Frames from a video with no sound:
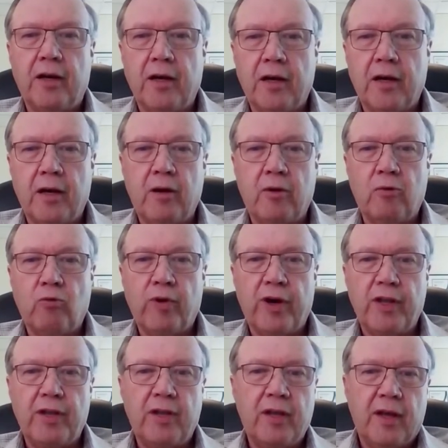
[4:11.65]
Uh,
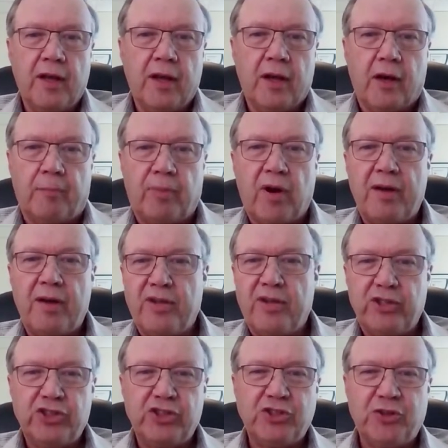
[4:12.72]
when Prime
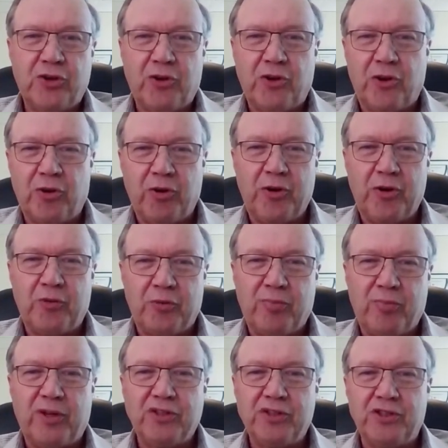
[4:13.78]
Minister agreed with
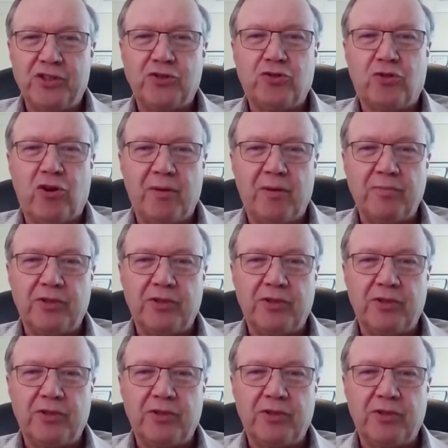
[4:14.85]
President Trump